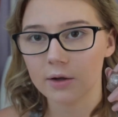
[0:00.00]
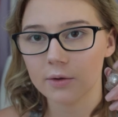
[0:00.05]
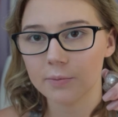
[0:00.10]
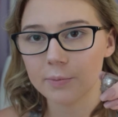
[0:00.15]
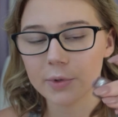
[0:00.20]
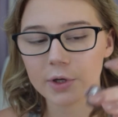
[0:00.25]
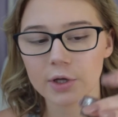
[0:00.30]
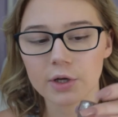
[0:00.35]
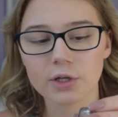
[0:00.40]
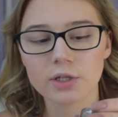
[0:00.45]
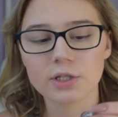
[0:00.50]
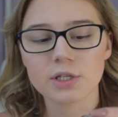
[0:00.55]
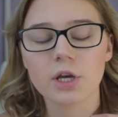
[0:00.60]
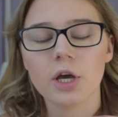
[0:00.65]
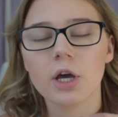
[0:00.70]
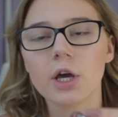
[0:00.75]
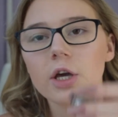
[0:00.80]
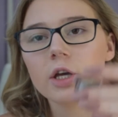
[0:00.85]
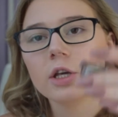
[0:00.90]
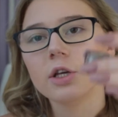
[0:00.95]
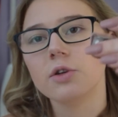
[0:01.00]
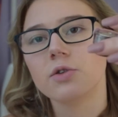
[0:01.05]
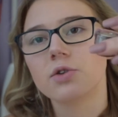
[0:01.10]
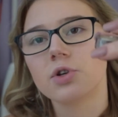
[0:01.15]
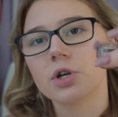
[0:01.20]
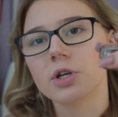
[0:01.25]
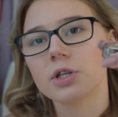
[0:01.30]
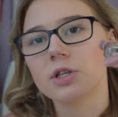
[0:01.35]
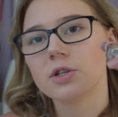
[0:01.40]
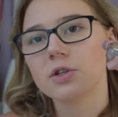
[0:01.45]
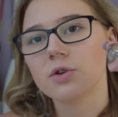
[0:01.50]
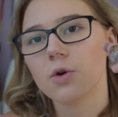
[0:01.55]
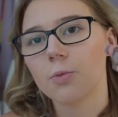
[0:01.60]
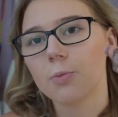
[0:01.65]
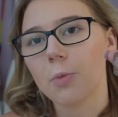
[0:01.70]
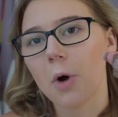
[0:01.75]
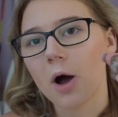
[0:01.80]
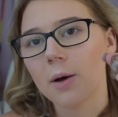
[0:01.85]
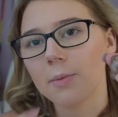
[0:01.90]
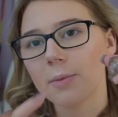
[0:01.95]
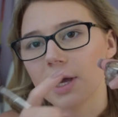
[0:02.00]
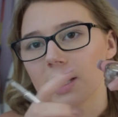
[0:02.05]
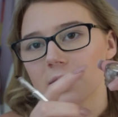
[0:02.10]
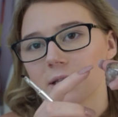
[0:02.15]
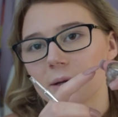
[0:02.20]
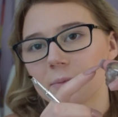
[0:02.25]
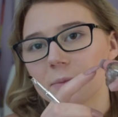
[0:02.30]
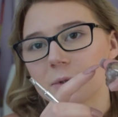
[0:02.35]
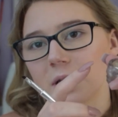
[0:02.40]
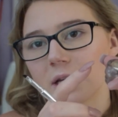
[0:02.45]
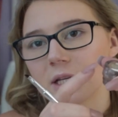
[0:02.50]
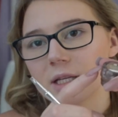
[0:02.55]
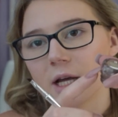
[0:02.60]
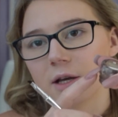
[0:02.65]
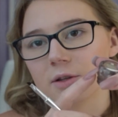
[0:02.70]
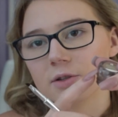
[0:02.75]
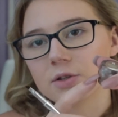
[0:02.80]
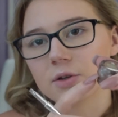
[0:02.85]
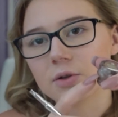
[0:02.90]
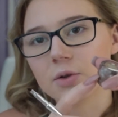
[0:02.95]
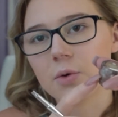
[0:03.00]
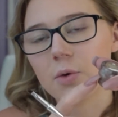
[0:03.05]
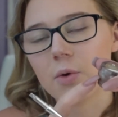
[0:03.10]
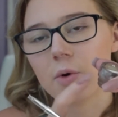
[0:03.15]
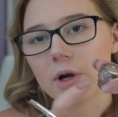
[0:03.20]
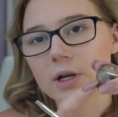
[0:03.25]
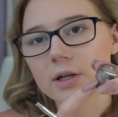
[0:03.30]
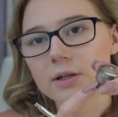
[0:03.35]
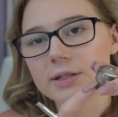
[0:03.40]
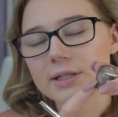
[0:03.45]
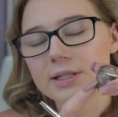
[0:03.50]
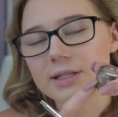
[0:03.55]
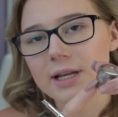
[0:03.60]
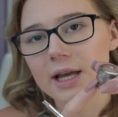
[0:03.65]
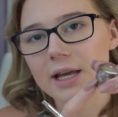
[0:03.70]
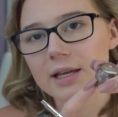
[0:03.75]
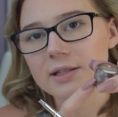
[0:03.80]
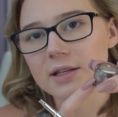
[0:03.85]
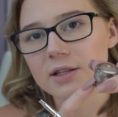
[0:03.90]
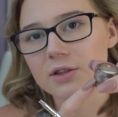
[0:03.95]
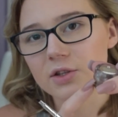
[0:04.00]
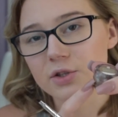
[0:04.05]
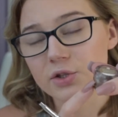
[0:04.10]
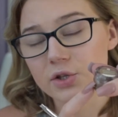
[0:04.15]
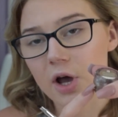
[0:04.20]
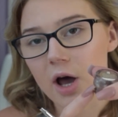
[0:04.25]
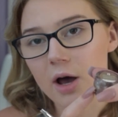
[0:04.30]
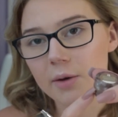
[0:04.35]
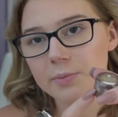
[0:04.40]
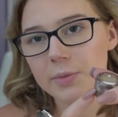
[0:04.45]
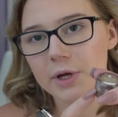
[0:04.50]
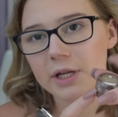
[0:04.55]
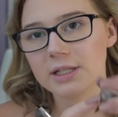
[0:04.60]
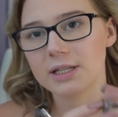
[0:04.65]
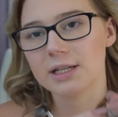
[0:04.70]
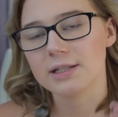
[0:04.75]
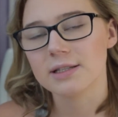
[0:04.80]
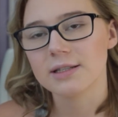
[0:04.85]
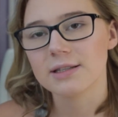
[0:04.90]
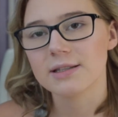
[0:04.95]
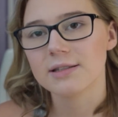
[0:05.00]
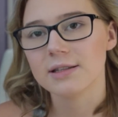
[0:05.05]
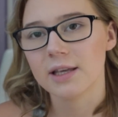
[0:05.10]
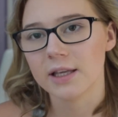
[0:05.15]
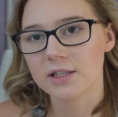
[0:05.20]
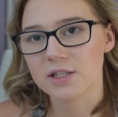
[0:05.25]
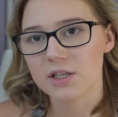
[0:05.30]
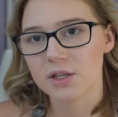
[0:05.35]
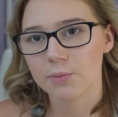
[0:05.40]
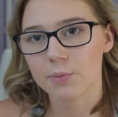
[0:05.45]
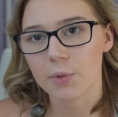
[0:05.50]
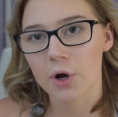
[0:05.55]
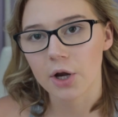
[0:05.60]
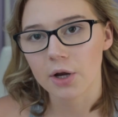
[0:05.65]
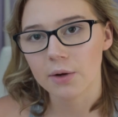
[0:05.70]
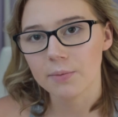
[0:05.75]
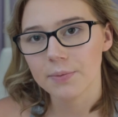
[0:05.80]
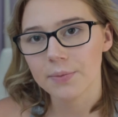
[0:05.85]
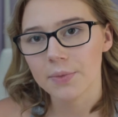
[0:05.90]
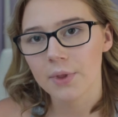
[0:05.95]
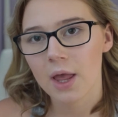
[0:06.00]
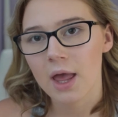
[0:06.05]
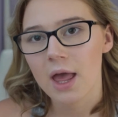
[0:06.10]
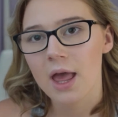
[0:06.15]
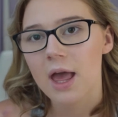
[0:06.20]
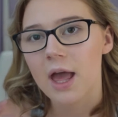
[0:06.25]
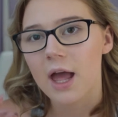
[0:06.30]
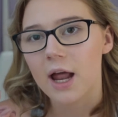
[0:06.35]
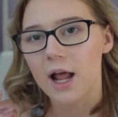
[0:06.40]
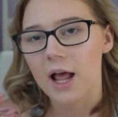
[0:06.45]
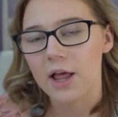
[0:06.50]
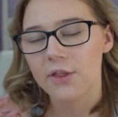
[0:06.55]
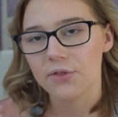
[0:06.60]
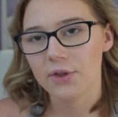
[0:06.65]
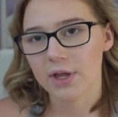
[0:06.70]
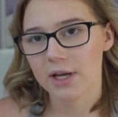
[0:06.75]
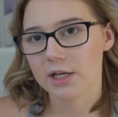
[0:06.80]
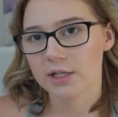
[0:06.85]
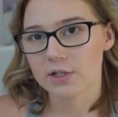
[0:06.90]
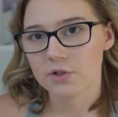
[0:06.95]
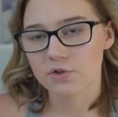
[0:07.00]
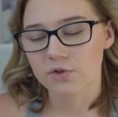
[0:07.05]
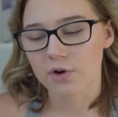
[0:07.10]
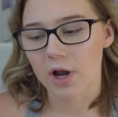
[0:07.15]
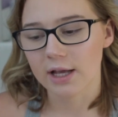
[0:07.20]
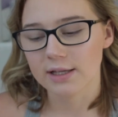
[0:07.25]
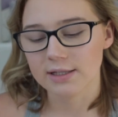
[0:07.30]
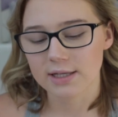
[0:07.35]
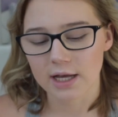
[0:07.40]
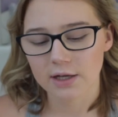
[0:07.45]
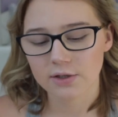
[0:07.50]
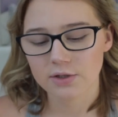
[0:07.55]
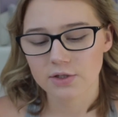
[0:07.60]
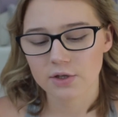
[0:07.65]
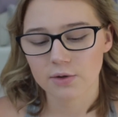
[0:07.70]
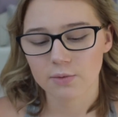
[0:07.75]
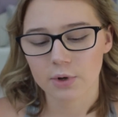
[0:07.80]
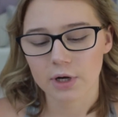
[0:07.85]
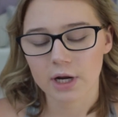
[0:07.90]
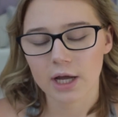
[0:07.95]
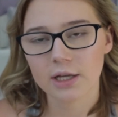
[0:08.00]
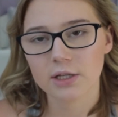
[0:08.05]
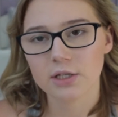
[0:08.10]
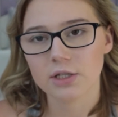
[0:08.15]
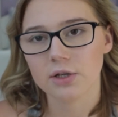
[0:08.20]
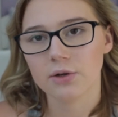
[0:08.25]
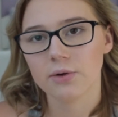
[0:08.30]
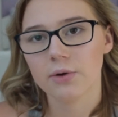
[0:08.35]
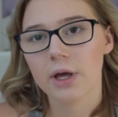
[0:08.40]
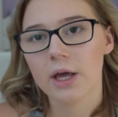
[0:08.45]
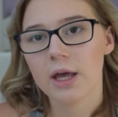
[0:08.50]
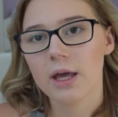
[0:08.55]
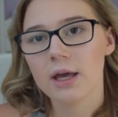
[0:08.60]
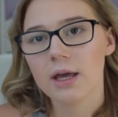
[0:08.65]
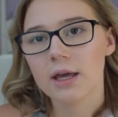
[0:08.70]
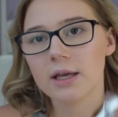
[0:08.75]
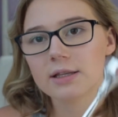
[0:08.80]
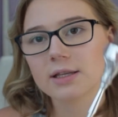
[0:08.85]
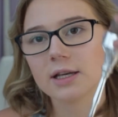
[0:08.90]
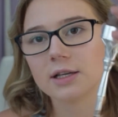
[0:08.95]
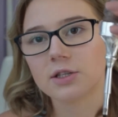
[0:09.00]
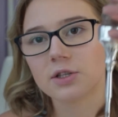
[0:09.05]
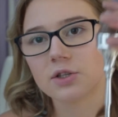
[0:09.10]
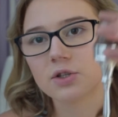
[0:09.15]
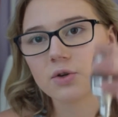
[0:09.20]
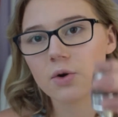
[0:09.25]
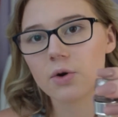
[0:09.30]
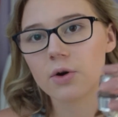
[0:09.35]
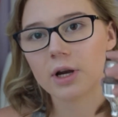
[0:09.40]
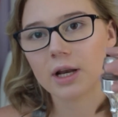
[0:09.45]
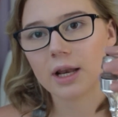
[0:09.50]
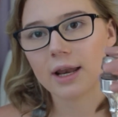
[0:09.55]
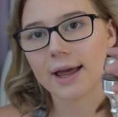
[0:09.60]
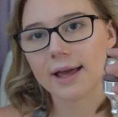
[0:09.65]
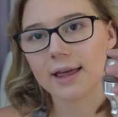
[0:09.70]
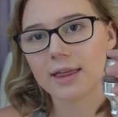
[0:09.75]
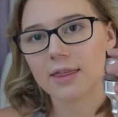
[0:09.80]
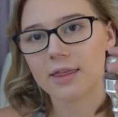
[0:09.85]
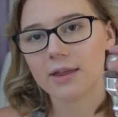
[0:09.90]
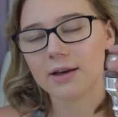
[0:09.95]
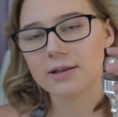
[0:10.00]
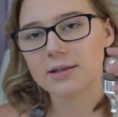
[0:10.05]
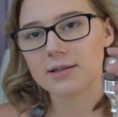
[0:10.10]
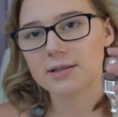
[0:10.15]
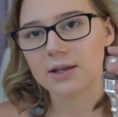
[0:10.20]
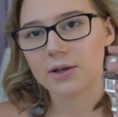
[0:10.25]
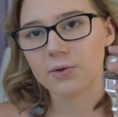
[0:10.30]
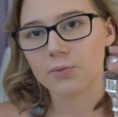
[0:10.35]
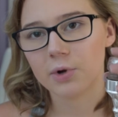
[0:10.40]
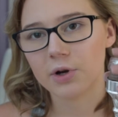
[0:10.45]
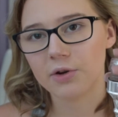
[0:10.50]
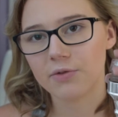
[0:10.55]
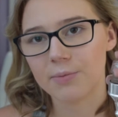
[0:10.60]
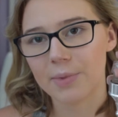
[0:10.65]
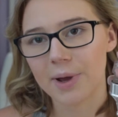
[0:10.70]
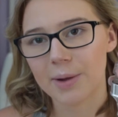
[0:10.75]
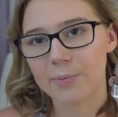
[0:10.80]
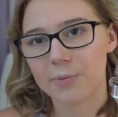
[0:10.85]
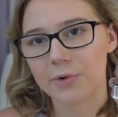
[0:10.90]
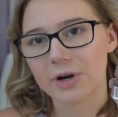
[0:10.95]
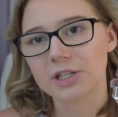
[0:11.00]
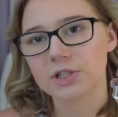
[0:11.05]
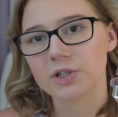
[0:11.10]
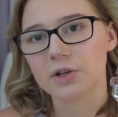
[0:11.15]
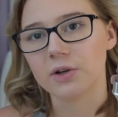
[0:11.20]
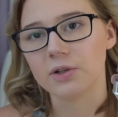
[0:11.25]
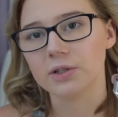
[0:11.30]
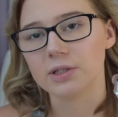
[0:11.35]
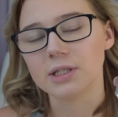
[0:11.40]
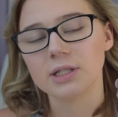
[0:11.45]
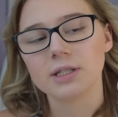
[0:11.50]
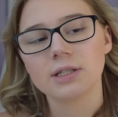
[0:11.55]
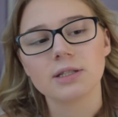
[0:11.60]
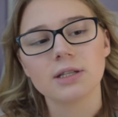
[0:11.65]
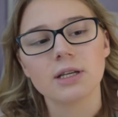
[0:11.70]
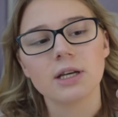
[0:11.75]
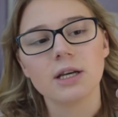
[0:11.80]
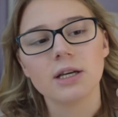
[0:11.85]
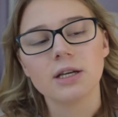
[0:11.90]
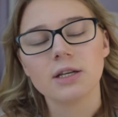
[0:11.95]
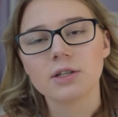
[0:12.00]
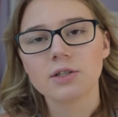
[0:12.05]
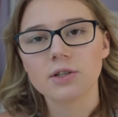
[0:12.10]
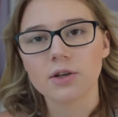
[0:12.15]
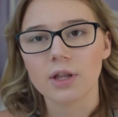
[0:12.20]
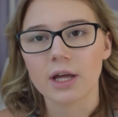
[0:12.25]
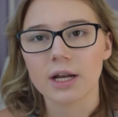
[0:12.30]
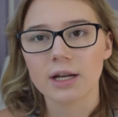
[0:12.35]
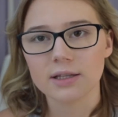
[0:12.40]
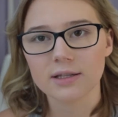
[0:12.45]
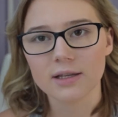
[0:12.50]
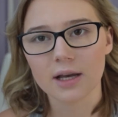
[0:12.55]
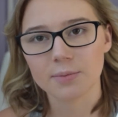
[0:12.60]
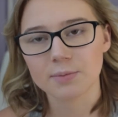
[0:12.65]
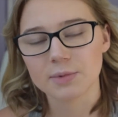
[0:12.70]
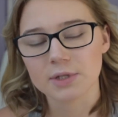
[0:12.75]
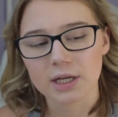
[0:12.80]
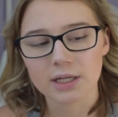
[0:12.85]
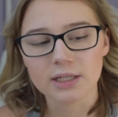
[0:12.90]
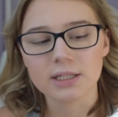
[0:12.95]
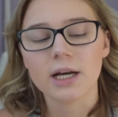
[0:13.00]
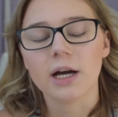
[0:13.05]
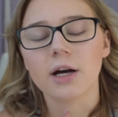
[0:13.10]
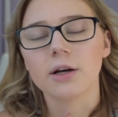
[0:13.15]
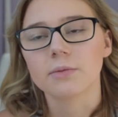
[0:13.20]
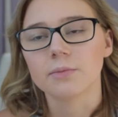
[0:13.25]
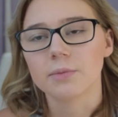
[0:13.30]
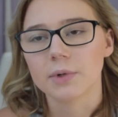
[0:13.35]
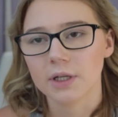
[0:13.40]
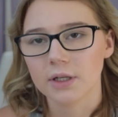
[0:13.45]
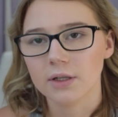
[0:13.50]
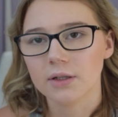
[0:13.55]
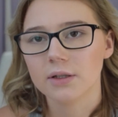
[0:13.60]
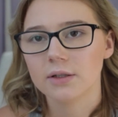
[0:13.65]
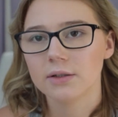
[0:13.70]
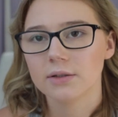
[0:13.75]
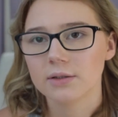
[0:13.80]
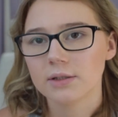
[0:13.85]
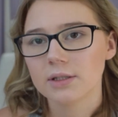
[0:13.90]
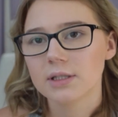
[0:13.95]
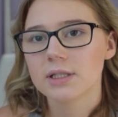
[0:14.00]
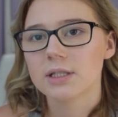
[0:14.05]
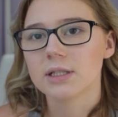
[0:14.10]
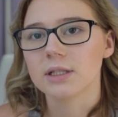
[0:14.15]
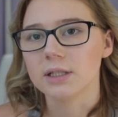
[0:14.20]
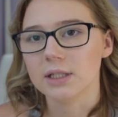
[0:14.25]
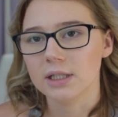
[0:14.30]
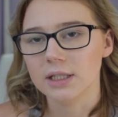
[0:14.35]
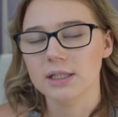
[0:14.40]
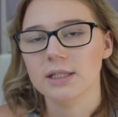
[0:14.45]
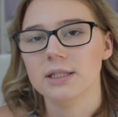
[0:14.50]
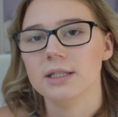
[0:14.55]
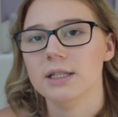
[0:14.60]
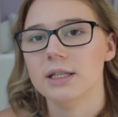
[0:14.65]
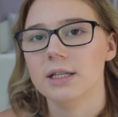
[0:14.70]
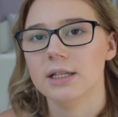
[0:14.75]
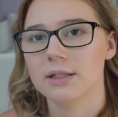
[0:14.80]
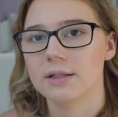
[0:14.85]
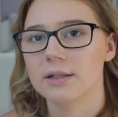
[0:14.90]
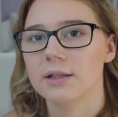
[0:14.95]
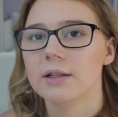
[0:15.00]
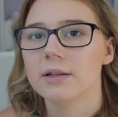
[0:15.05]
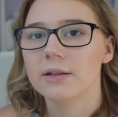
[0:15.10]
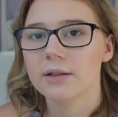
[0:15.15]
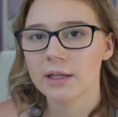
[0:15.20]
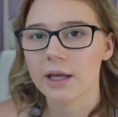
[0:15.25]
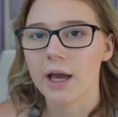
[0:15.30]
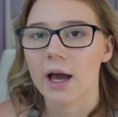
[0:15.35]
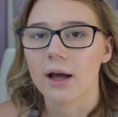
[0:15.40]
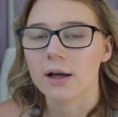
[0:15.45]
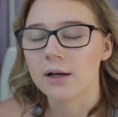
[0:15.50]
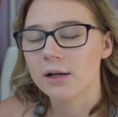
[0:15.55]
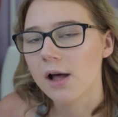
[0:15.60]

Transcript: because you should store pomades upside down so the oil stays at the top and doesn't sink to the bottom, and then it dries out. So what I do is I store it like this in one of my brush holders so that it's upside down but still easy. And yeah,